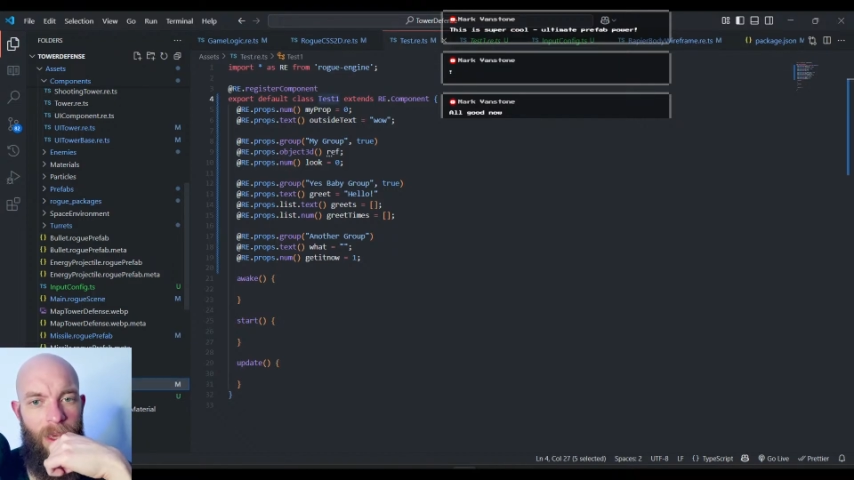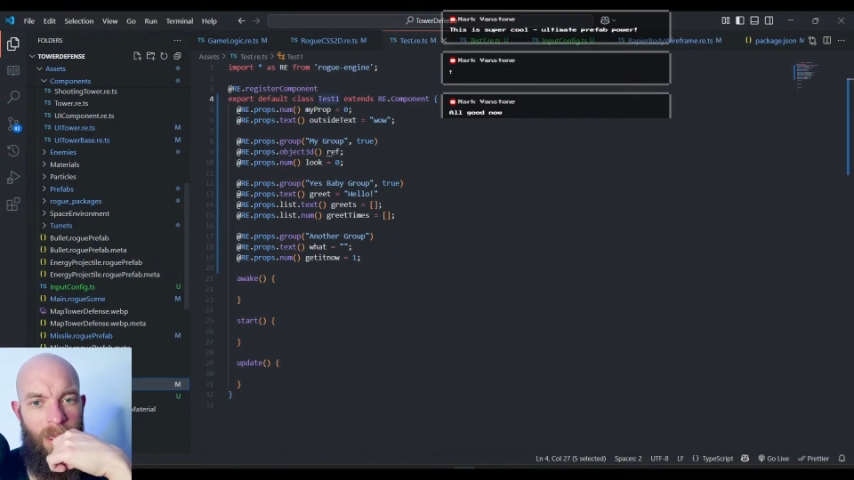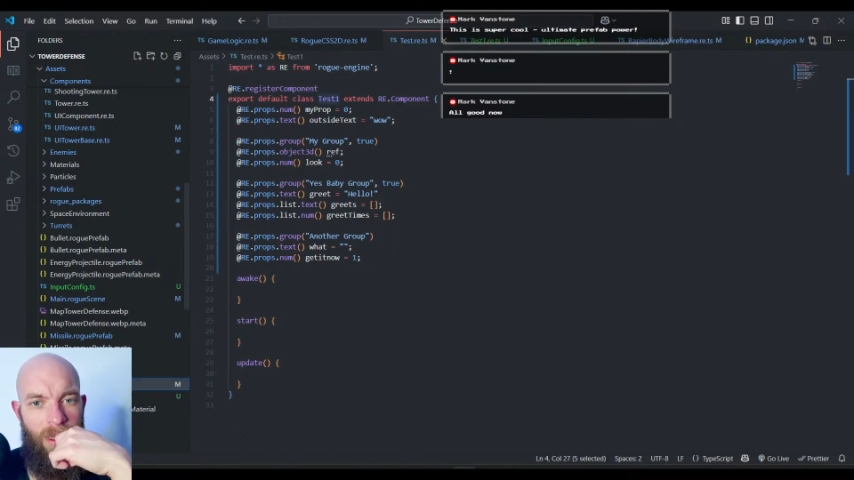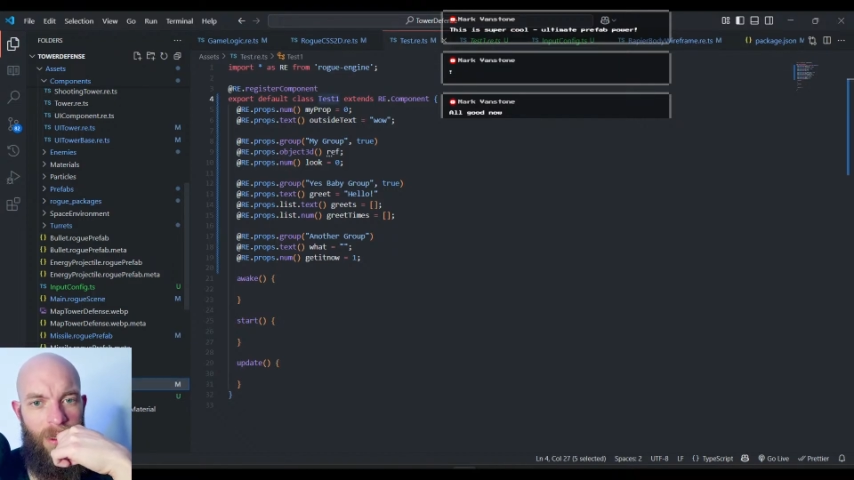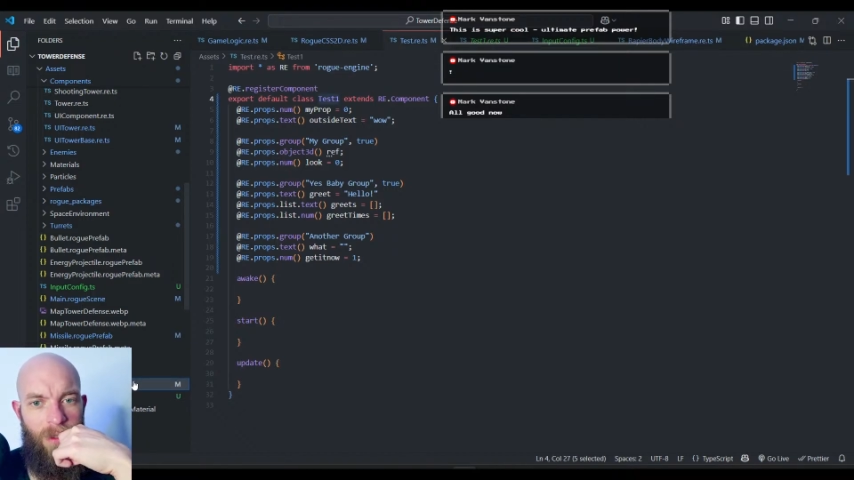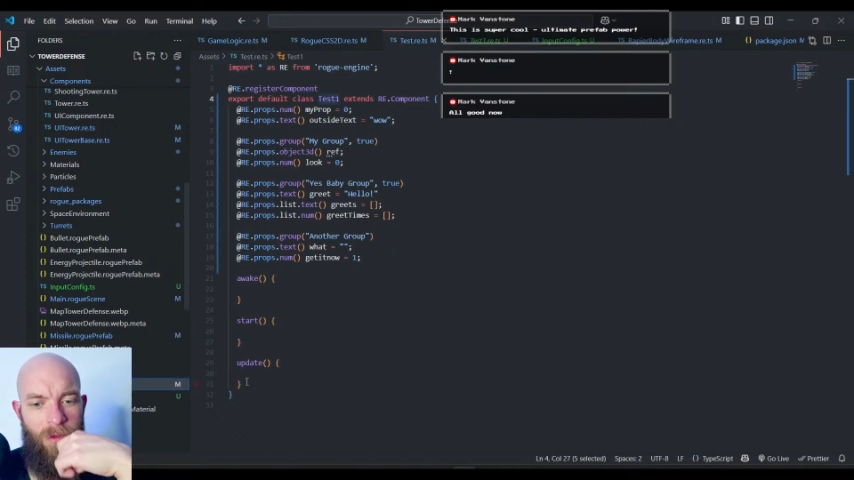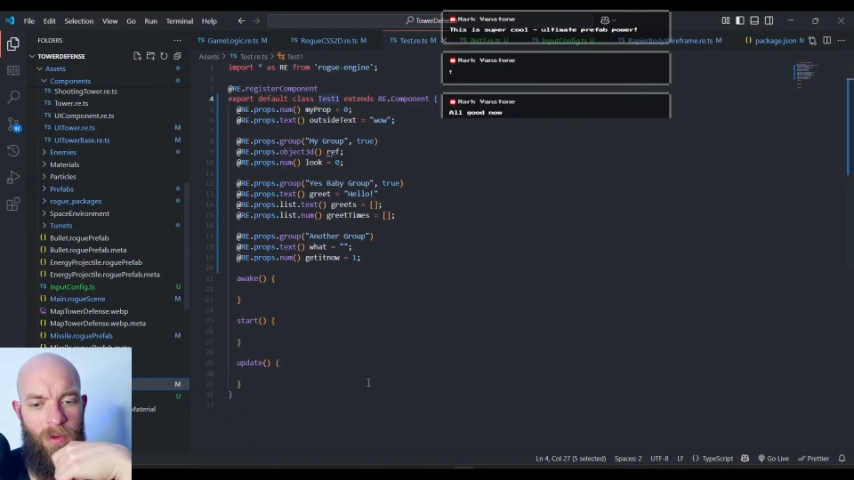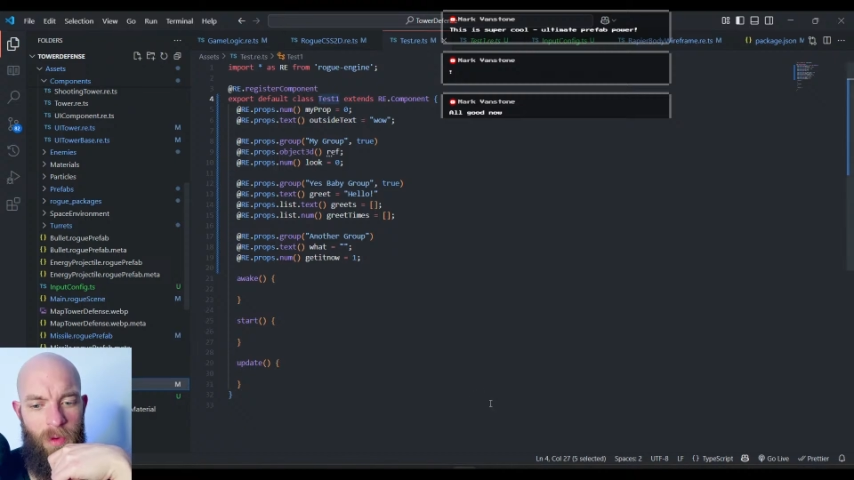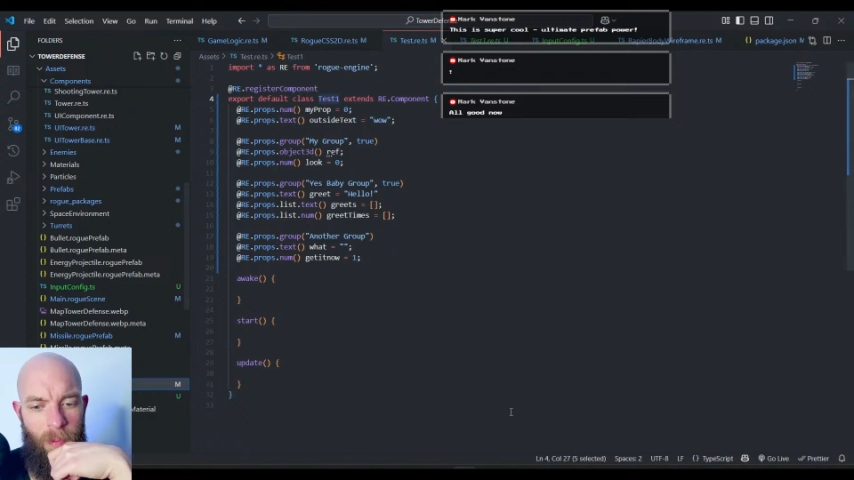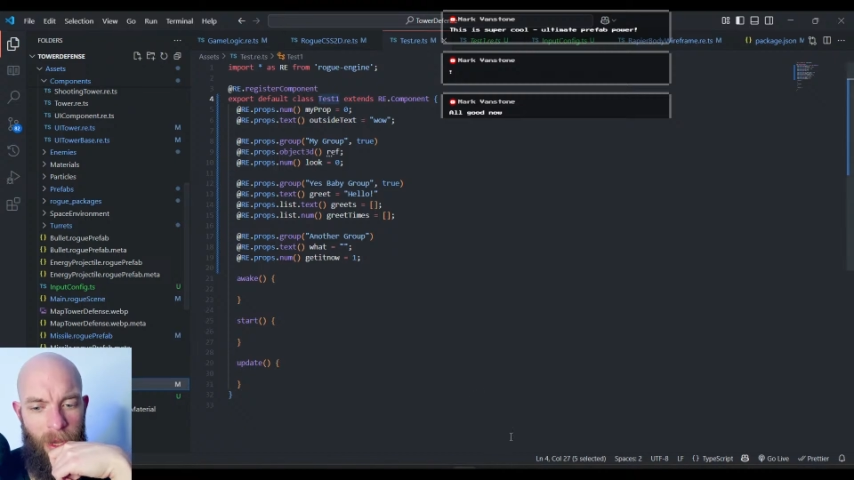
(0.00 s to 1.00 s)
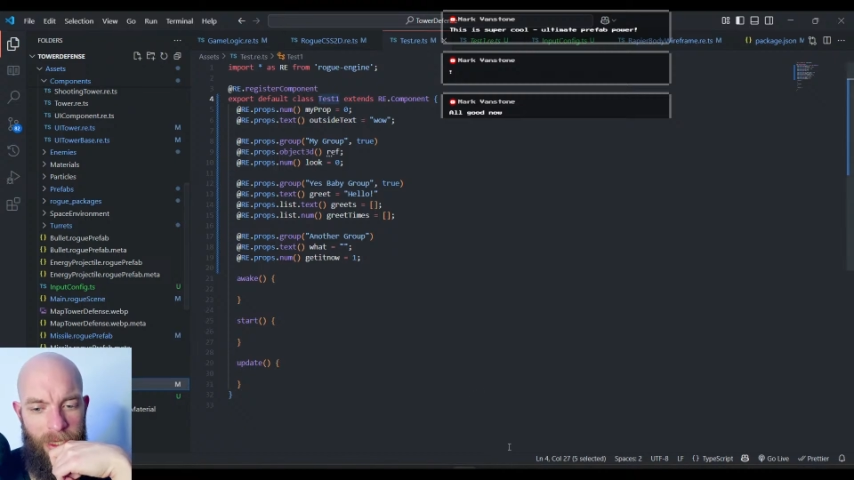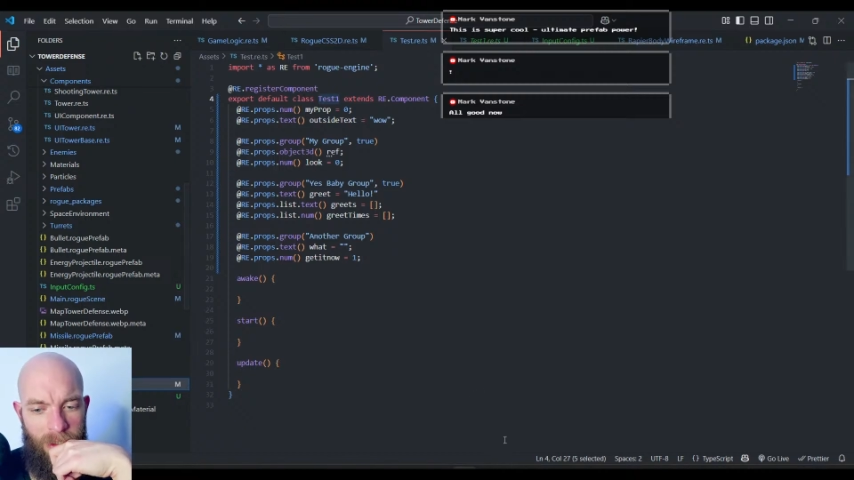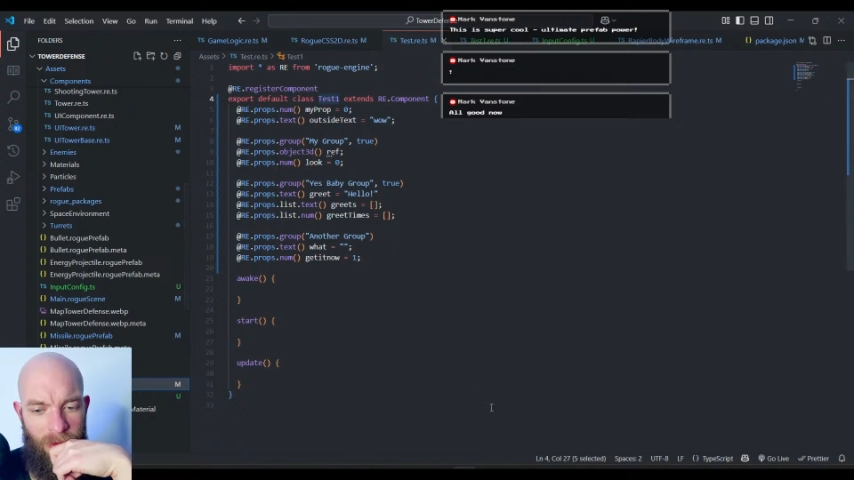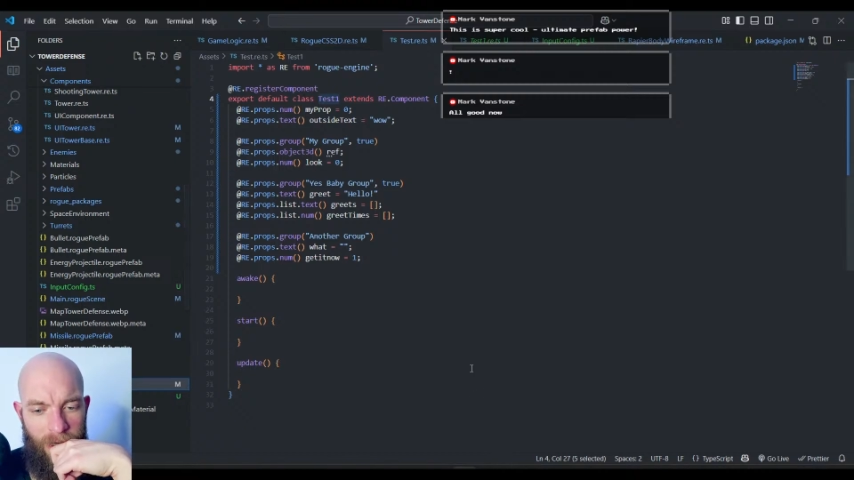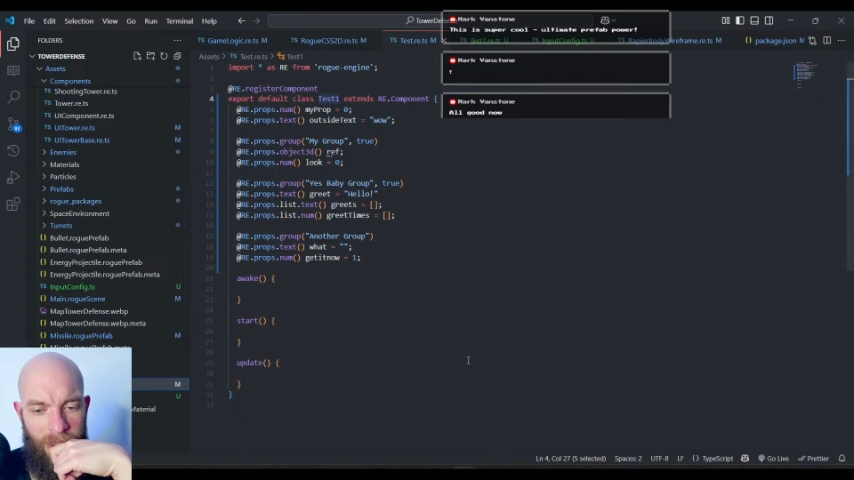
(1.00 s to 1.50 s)
It didn't do the
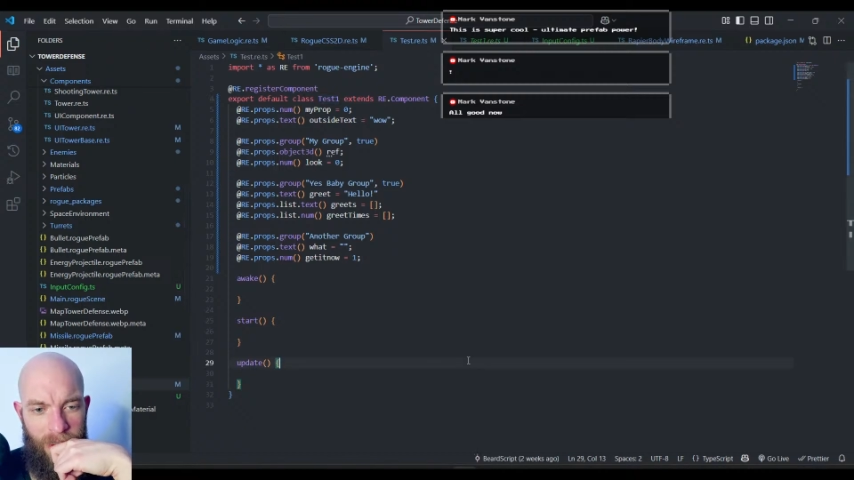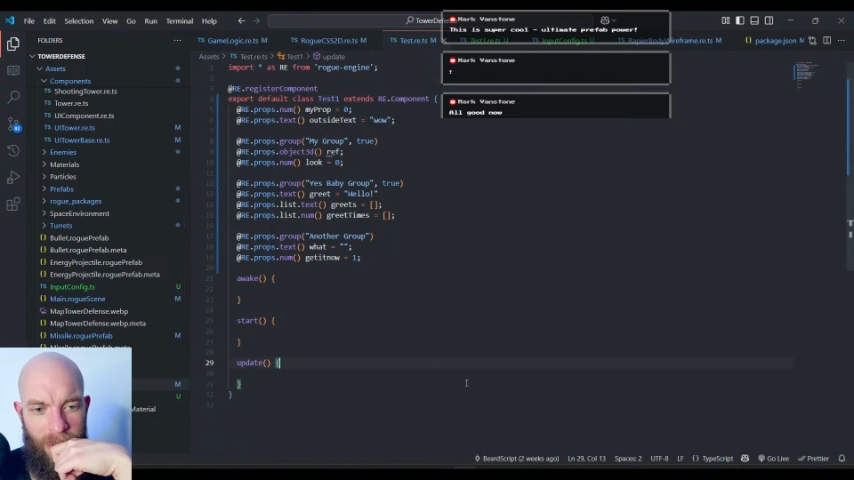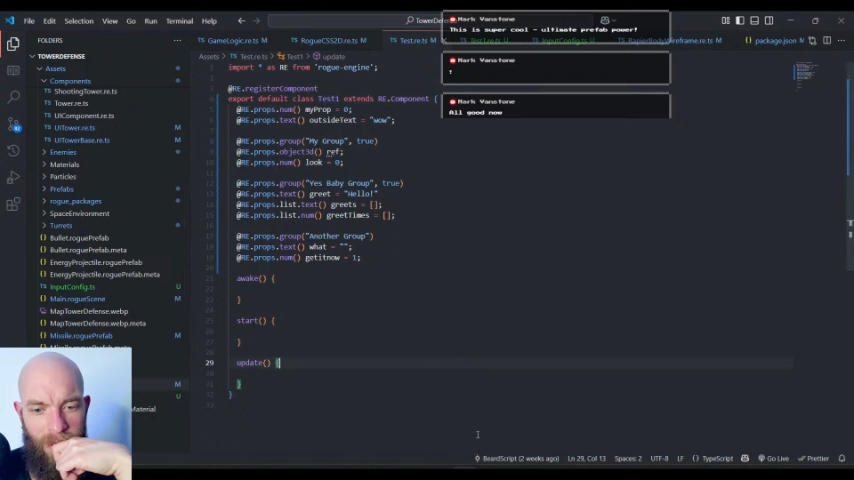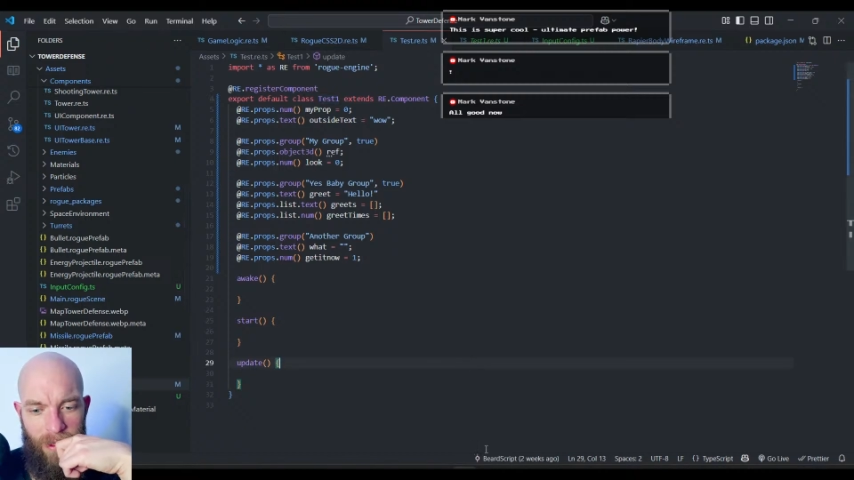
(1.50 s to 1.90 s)
replace correctly.